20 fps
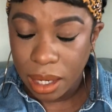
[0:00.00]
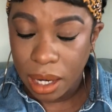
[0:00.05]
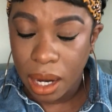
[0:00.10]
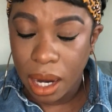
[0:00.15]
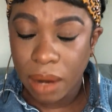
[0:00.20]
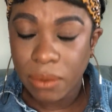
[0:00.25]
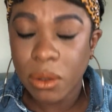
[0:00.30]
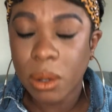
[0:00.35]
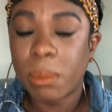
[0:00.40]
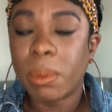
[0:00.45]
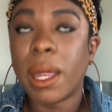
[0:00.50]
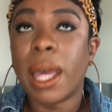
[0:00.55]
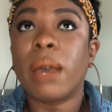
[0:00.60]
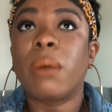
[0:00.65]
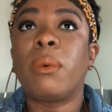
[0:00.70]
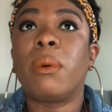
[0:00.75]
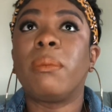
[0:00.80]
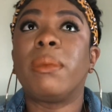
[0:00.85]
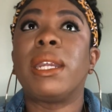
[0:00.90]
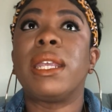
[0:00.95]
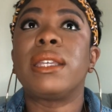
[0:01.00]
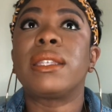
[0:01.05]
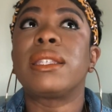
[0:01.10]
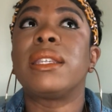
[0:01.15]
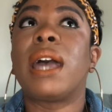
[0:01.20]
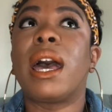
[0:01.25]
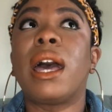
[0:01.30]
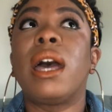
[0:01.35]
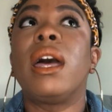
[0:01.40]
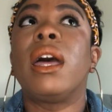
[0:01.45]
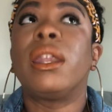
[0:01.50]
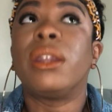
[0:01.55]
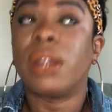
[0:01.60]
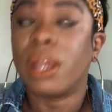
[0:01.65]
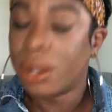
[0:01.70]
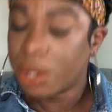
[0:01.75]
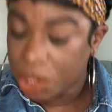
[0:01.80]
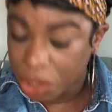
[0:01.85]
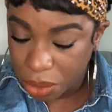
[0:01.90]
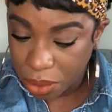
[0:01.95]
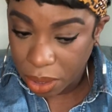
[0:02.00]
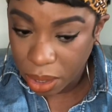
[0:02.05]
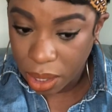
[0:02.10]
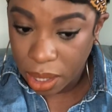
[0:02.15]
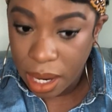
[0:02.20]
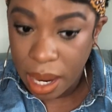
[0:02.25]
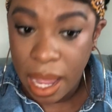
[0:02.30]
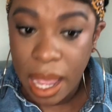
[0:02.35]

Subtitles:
Every Black woman is not a nurturer.